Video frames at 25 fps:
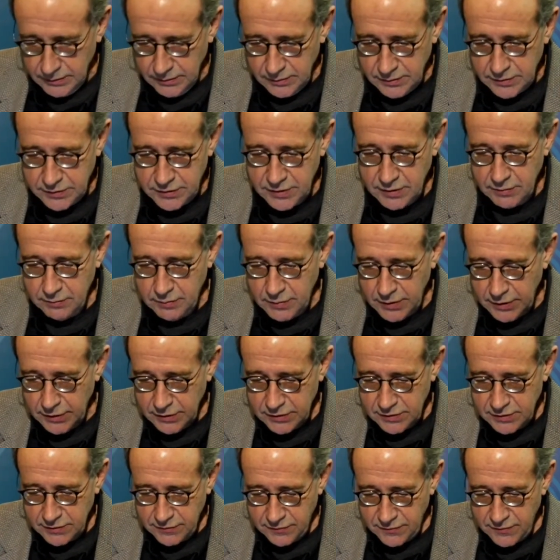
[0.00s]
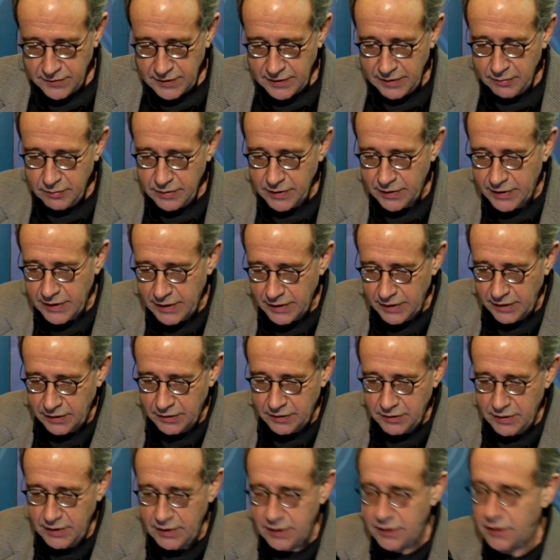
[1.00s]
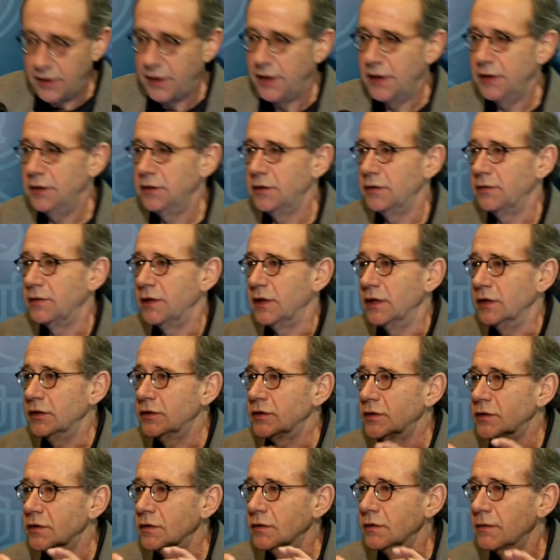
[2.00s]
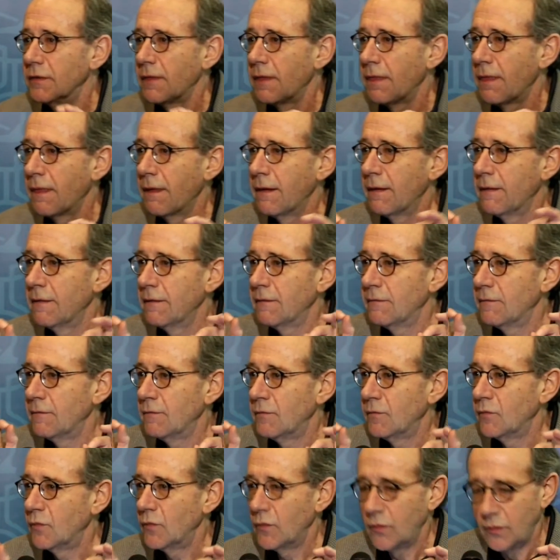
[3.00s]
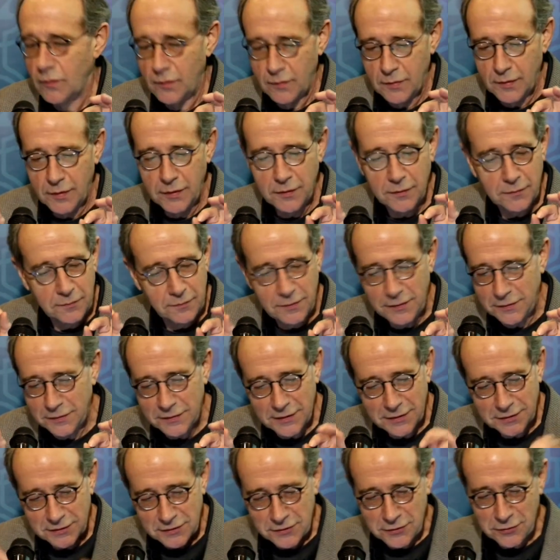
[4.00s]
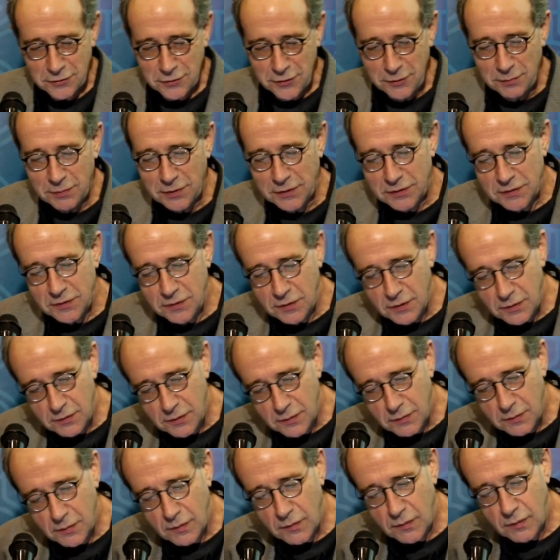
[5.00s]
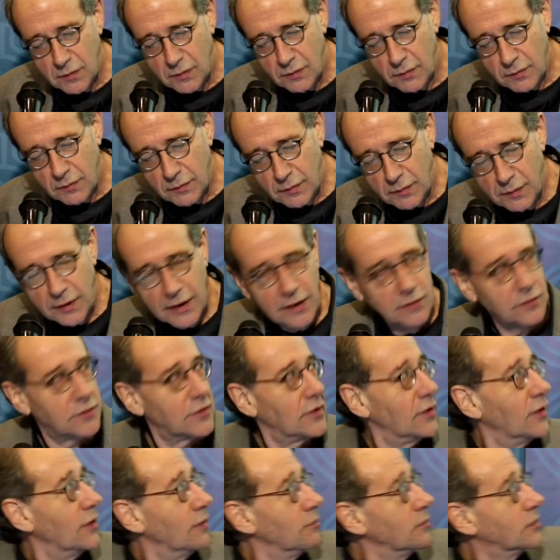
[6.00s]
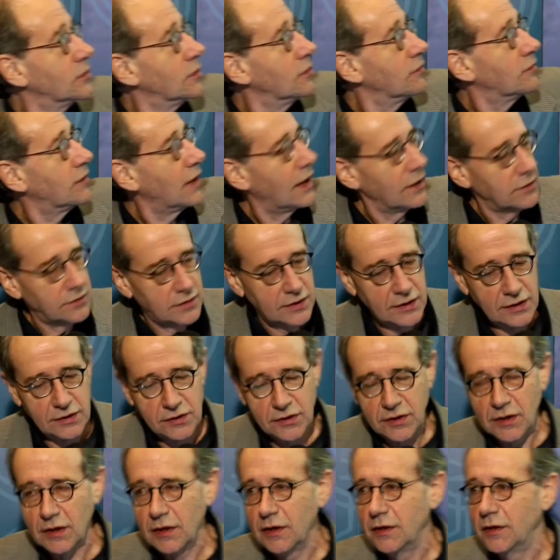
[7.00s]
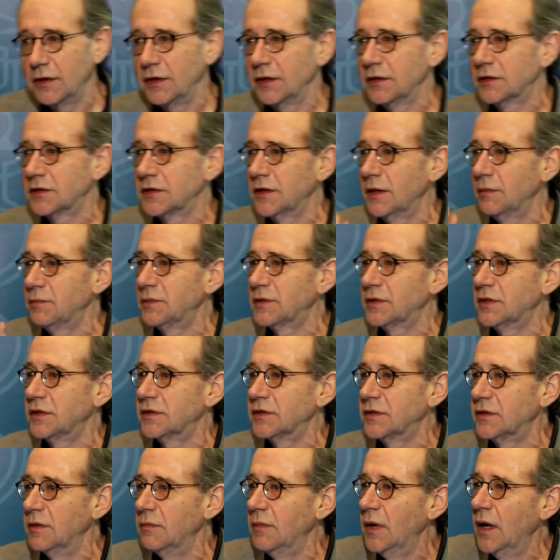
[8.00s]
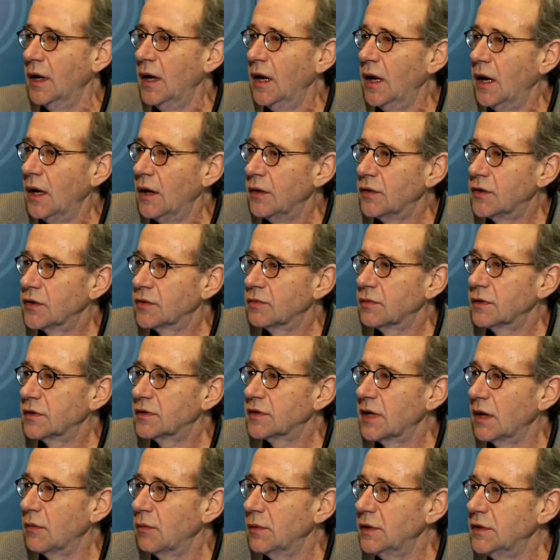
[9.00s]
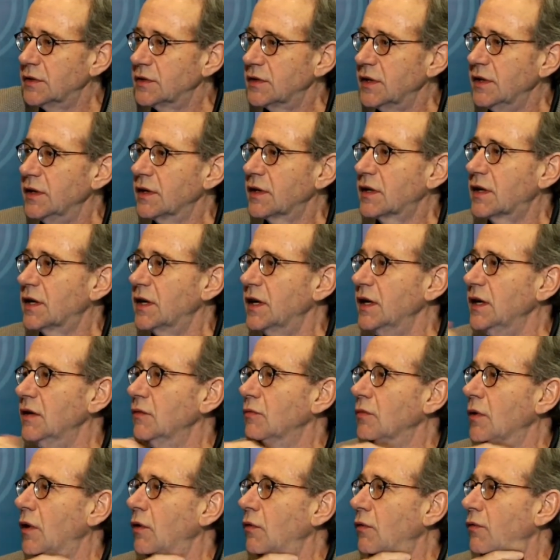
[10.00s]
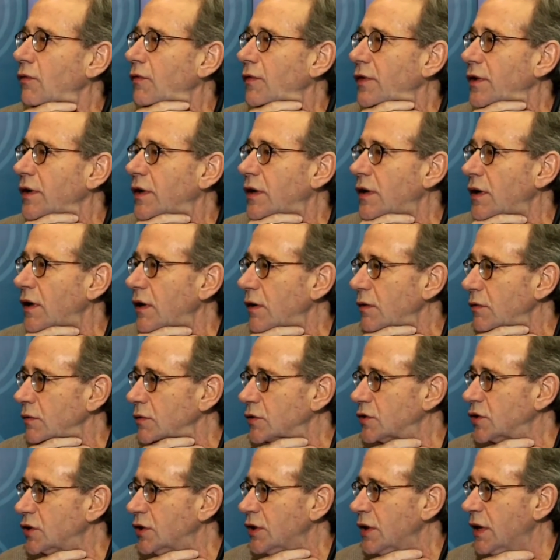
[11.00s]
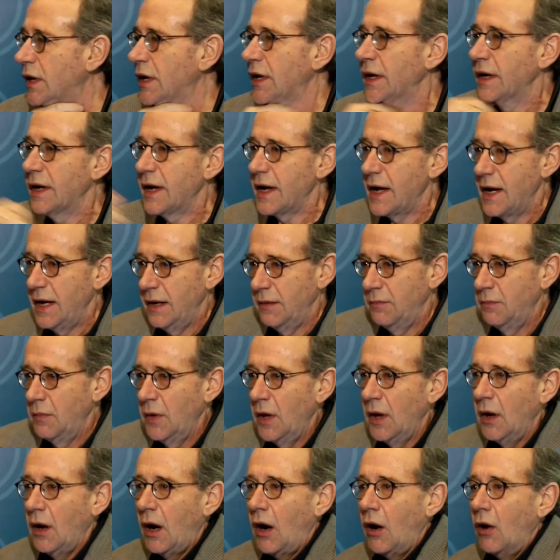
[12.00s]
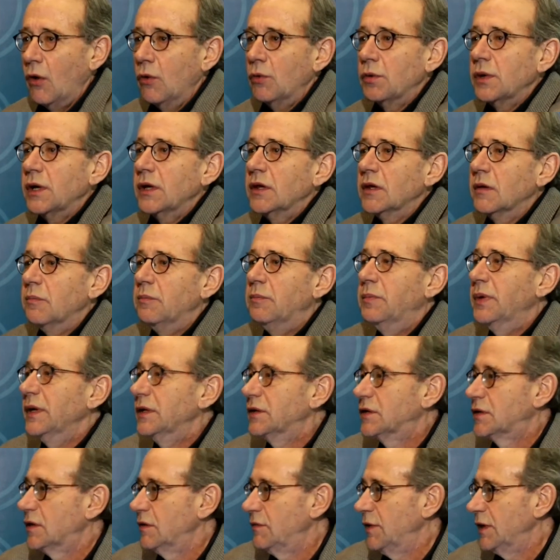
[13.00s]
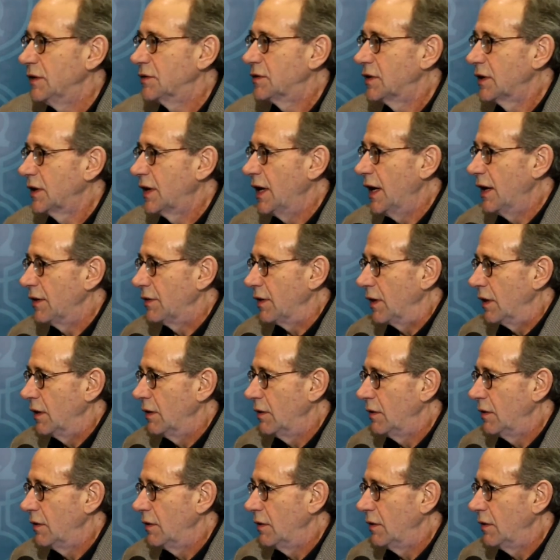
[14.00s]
So mercifully, we're getting near the end of this. You've been such troopers. In terms of that teacher learning subsystem, I just want to say we see a key role for the coach in holding the bits of it together.